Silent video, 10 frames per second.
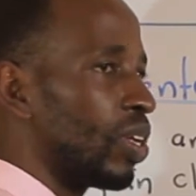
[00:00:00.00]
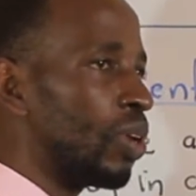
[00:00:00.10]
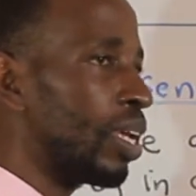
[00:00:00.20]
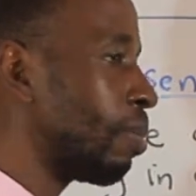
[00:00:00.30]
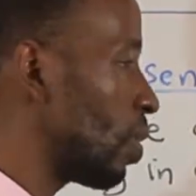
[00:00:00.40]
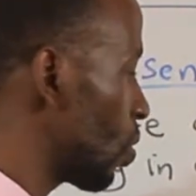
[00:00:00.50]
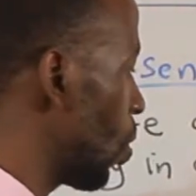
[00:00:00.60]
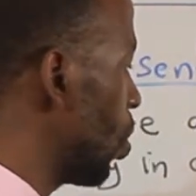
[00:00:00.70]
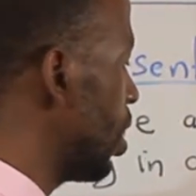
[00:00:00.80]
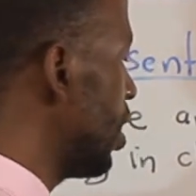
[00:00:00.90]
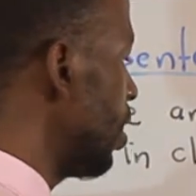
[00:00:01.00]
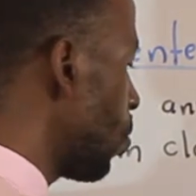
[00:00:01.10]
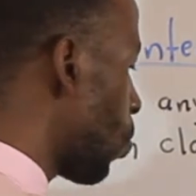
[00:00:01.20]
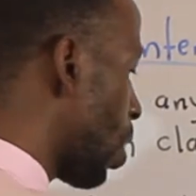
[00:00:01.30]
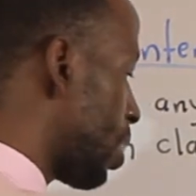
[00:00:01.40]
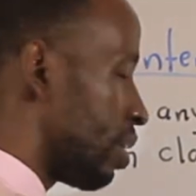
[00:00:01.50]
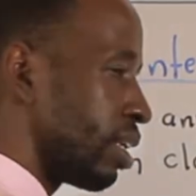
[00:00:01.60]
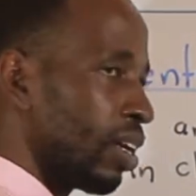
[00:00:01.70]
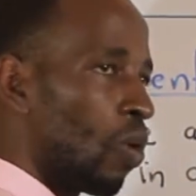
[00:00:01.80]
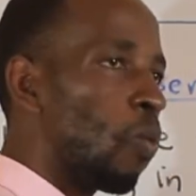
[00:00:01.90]
you are talking about only one.
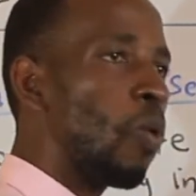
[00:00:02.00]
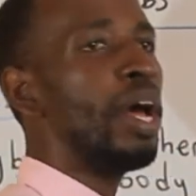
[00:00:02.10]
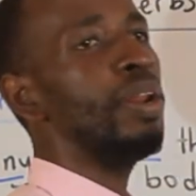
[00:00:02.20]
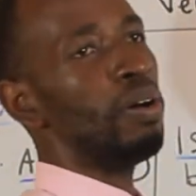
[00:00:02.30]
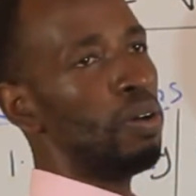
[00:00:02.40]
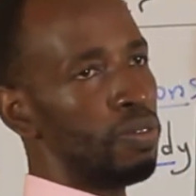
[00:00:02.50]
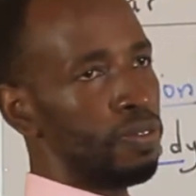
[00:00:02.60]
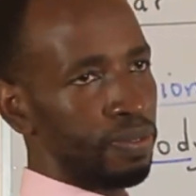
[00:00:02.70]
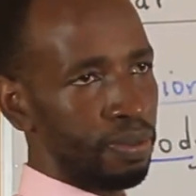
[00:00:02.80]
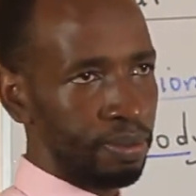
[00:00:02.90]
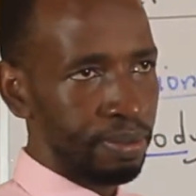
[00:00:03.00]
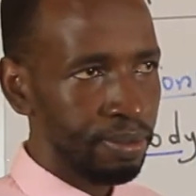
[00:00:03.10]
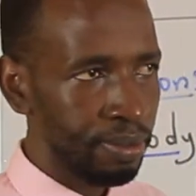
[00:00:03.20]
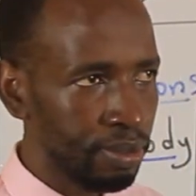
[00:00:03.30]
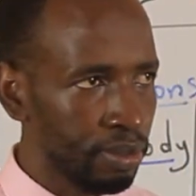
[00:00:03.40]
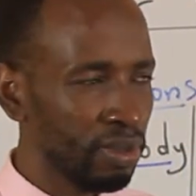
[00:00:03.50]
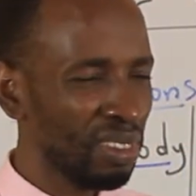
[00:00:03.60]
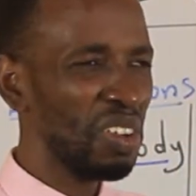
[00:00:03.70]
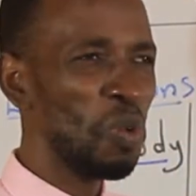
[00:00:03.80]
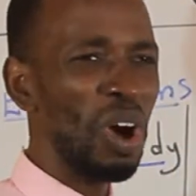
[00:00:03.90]
One of.
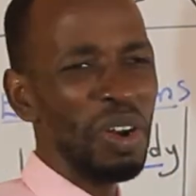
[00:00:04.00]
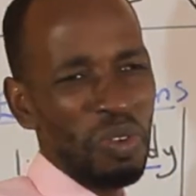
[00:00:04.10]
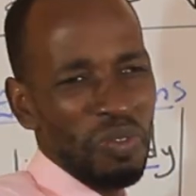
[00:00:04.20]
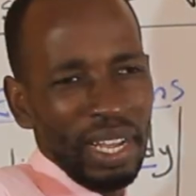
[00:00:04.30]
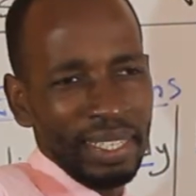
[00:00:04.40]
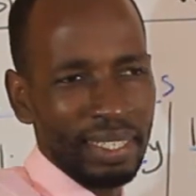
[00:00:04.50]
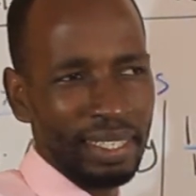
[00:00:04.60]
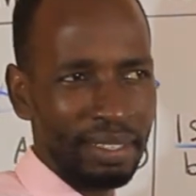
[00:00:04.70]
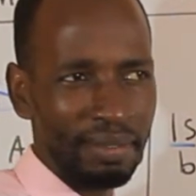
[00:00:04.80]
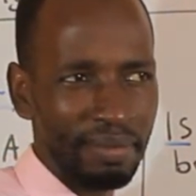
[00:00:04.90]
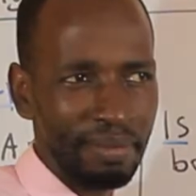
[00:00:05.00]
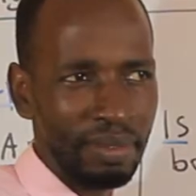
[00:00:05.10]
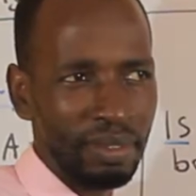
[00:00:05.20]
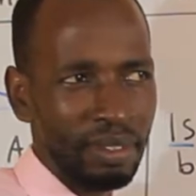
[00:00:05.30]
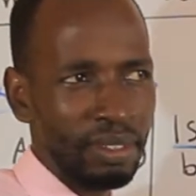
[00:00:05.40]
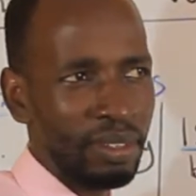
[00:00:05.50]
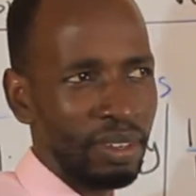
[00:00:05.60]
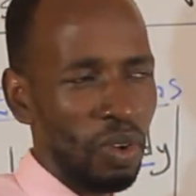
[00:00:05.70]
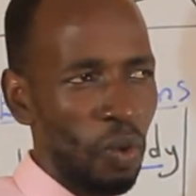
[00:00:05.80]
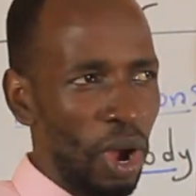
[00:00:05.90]
One of us.
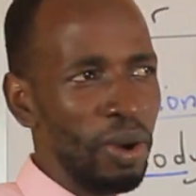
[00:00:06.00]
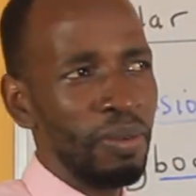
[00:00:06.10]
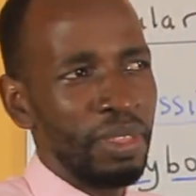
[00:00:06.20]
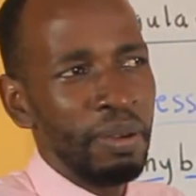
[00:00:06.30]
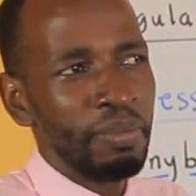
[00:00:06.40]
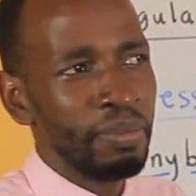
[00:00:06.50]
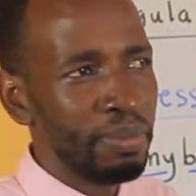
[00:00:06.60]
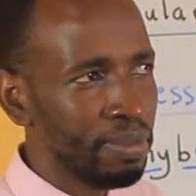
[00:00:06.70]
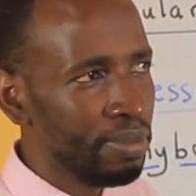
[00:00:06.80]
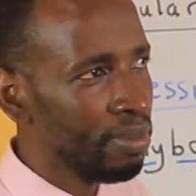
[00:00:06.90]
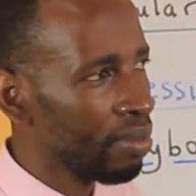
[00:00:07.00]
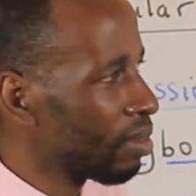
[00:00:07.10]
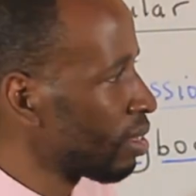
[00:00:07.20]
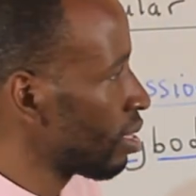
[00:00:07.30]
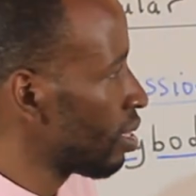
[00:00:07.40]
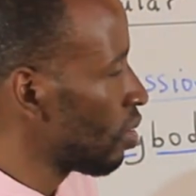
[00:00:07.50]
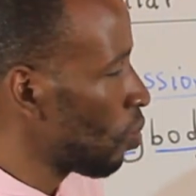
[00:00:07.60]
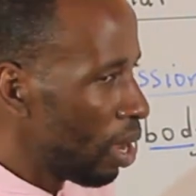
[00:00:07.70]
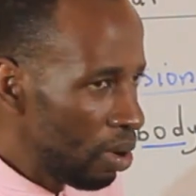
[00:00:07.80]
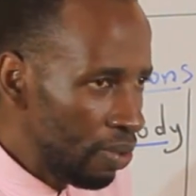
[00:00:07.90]
One of them.
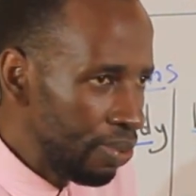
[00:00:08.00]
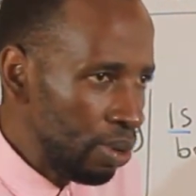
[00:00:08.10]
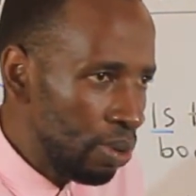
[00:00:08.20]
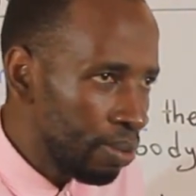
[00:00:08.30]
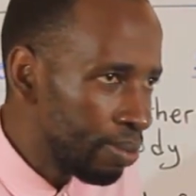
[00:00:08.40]
One of you.